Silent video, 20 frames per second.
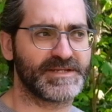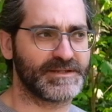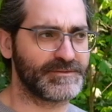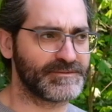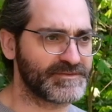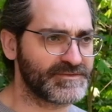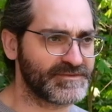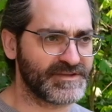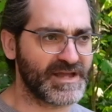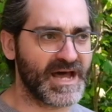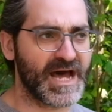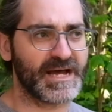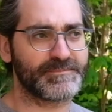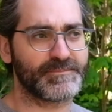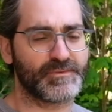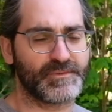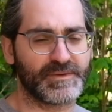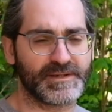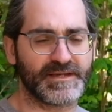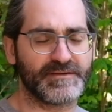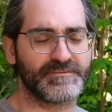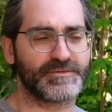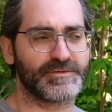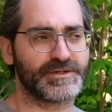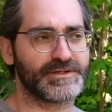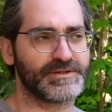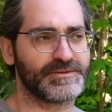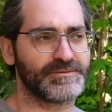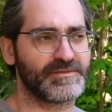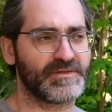stop whenever
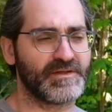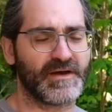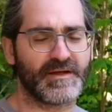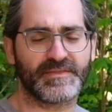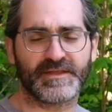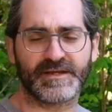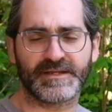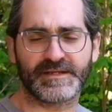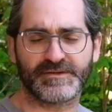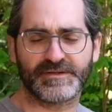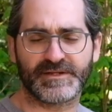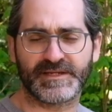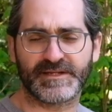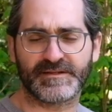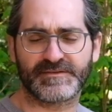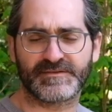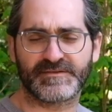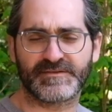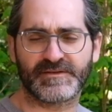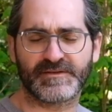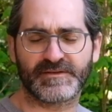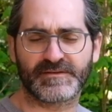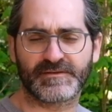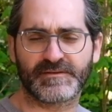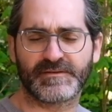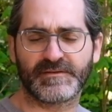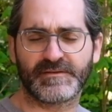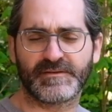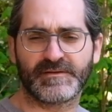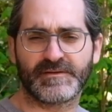you thought that you needed to
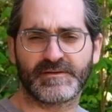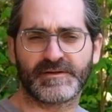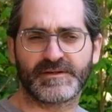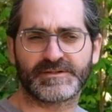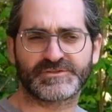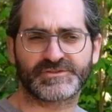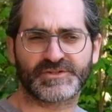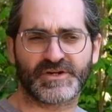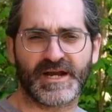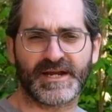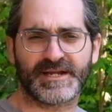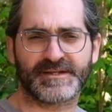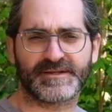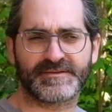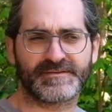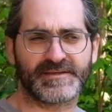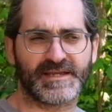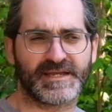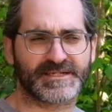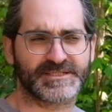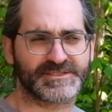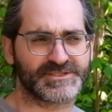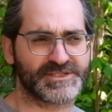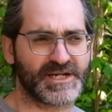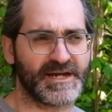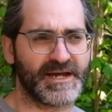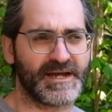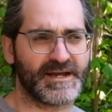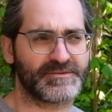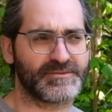try to take a
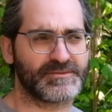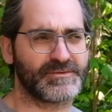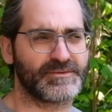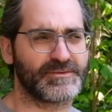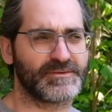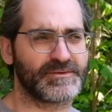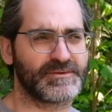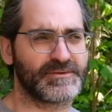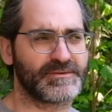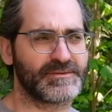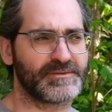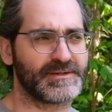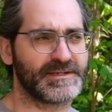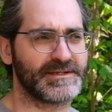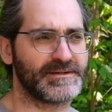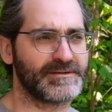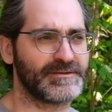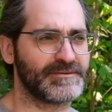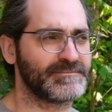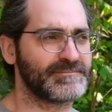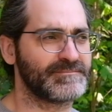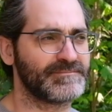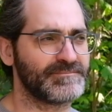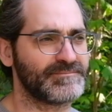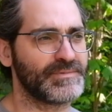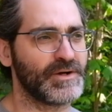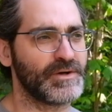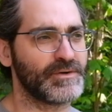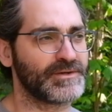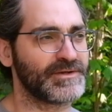shot, or
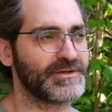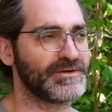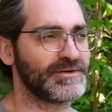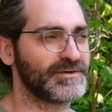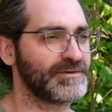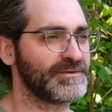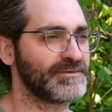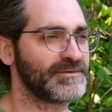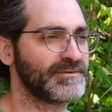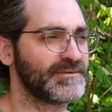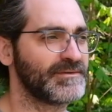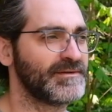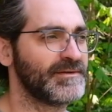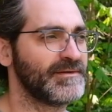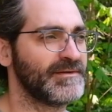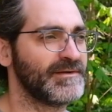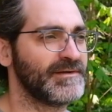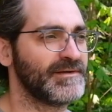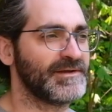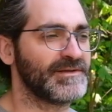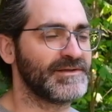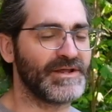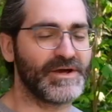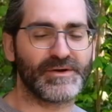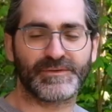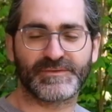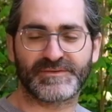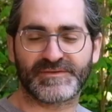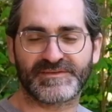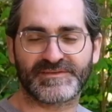poke your
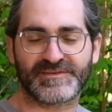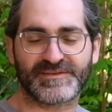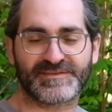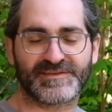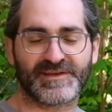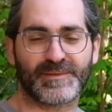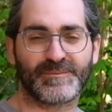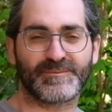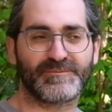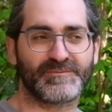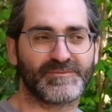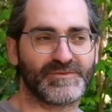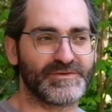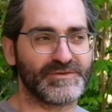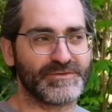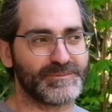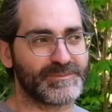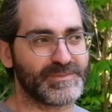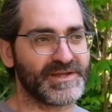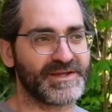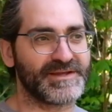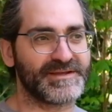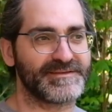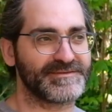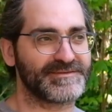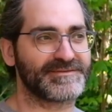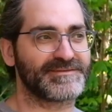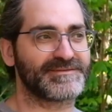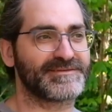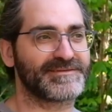nose into some new
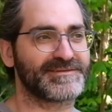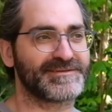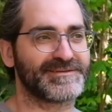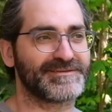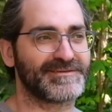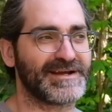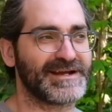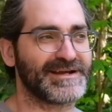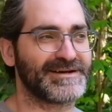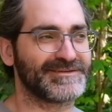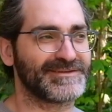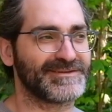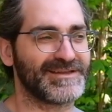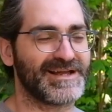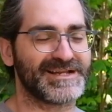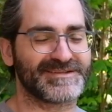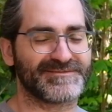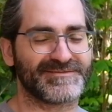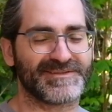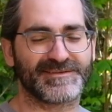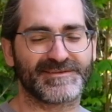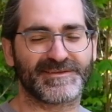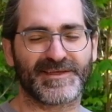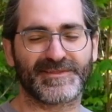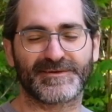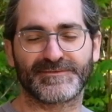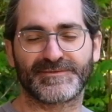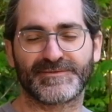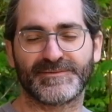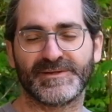place around a lot of these
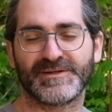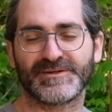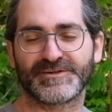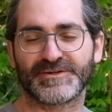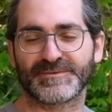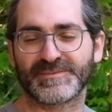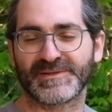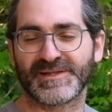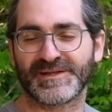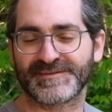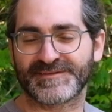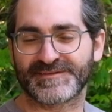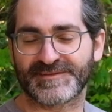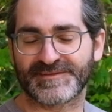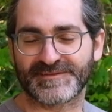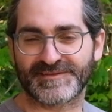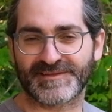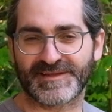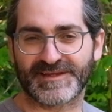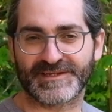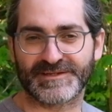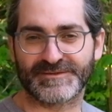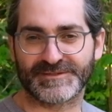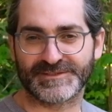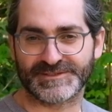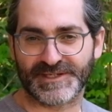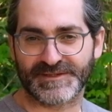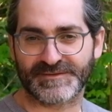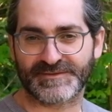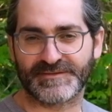other familiar places that you
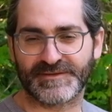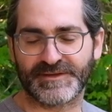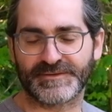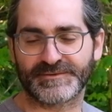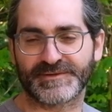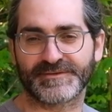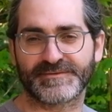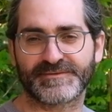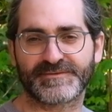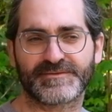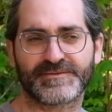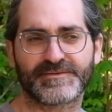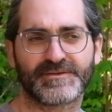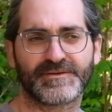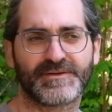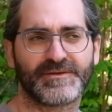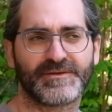had just noticed.